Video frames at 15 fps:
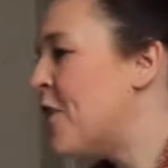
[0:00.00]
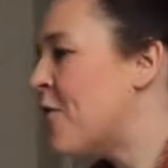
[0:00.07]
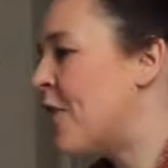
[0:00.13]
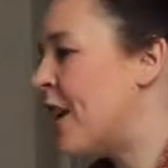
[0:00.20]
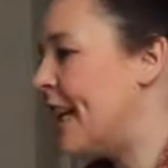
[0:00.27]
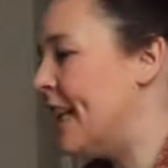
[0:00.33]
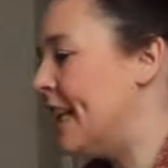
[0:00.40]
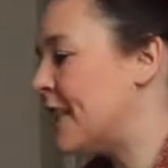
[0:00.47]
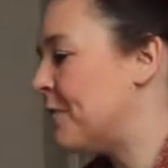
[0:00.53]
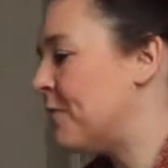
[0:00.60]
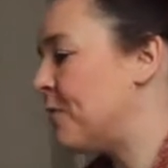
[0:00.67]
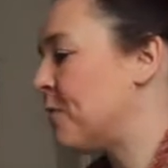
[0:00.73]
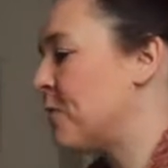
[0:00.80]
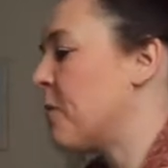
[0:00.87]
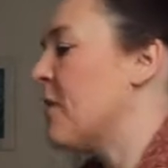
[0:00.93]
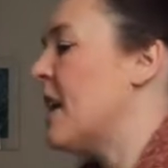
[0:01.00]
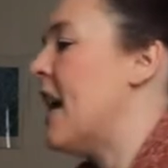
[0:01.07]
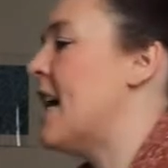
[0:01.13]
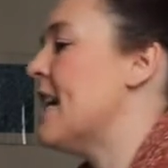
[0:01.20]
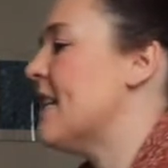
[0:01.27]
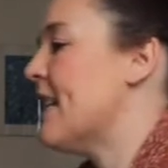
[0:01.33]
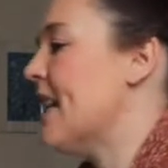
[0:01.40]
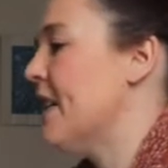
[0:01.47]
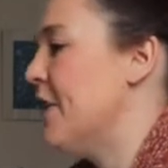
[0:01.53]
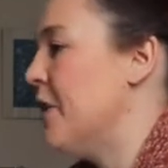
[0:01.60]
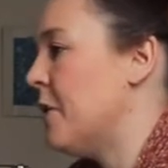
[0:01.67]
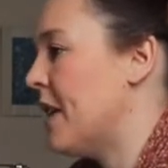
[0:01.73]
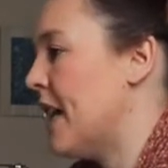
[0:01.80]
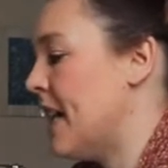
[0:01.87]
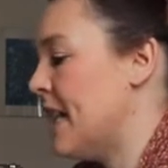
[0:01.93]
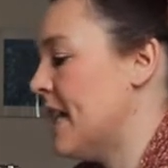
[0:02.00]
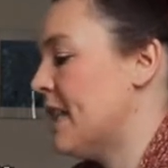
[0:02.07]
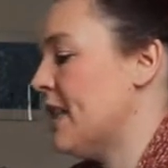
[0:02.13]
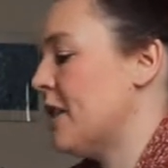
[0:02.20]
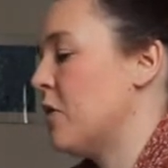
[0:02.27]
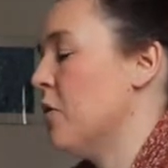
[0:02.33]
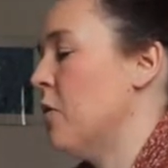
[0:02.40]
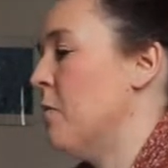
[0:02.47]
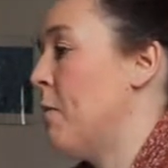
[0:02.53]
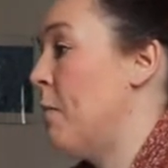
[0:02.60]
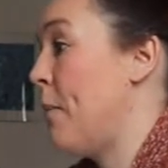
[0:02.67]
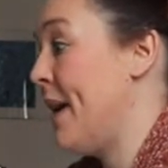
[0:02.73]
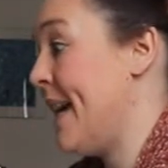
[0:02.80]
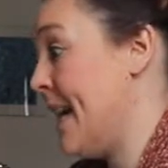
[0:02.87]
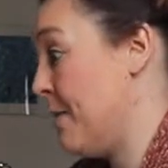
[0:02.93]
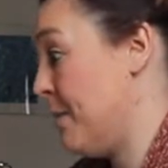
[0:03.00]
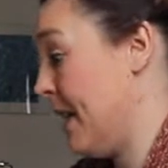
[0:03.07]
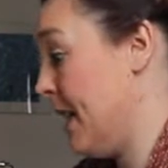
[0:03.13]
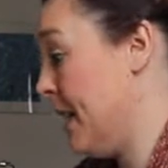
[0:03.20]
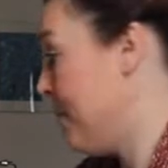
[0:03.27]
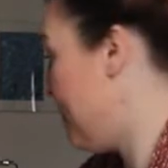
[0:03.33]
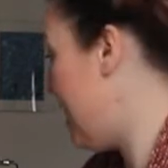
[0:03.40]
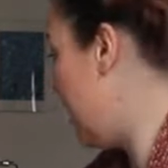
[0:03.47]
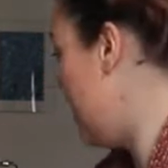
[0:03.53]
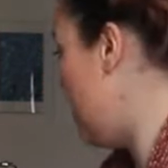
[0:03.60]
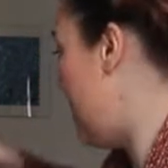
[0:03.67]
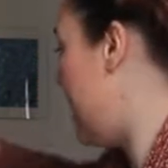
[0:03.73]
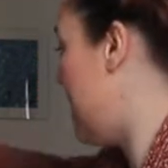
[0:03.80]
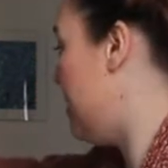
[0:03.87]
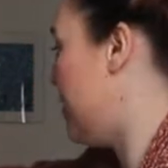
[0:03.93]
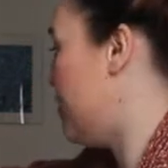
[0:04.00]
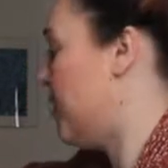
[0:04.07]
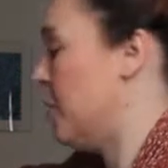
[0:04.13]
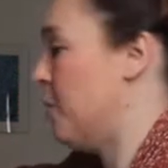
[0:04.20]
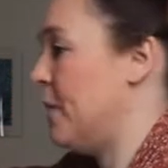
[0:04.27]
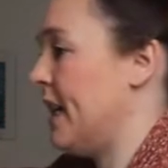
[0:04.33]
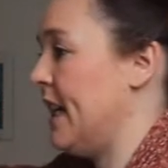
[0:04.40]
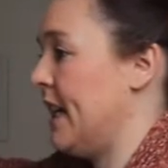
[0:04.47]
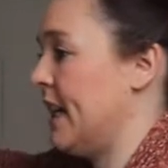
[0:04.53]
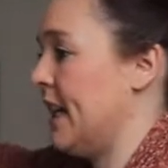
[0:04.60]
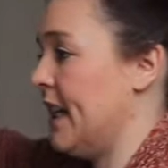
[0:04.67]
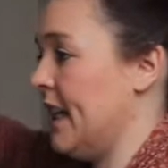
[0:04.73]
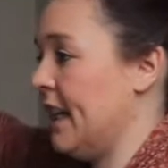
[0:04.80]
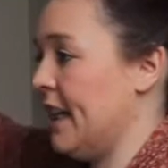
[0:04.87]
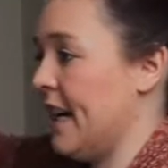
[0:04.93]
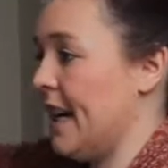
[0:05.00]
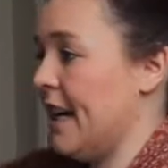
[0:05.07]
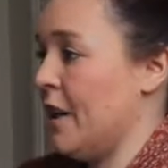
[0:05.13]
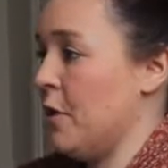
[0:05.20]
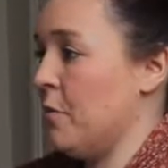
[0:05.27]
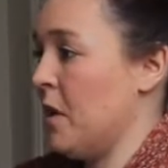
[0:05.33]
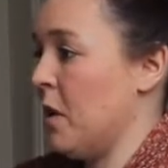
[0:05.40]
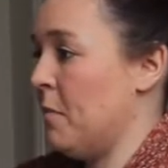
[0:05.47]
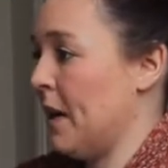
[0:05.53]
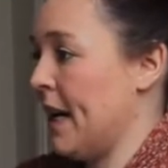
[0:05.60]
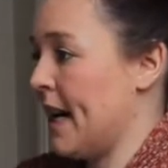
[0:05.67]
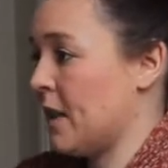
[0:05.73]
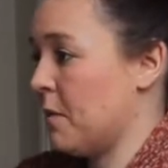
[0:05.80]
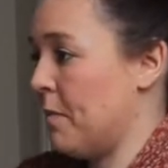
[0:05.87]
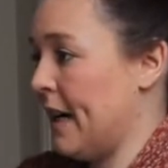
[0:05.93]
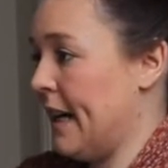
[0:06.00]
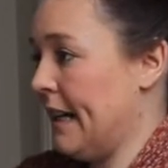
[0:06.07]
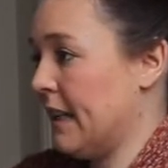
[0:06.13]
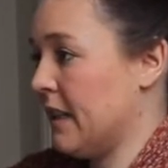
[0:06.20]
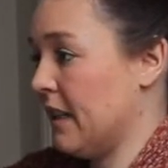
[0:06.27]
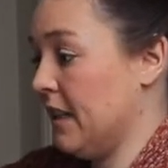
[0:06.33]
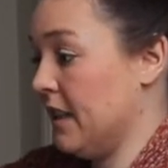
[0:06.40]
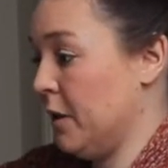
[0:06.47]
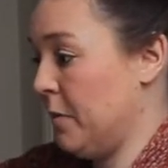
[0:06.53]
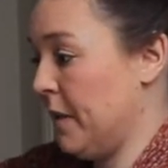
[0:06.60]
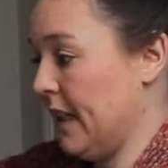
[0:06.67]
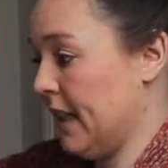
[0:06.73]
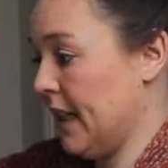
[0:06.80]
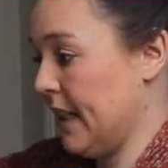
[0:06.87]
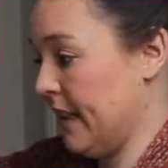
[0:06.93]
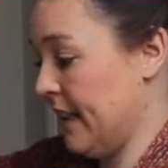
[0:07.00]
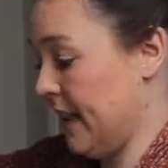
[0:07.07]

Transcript: Right, I sent you guys some paper, and the paper should be in a black bag, a little bit like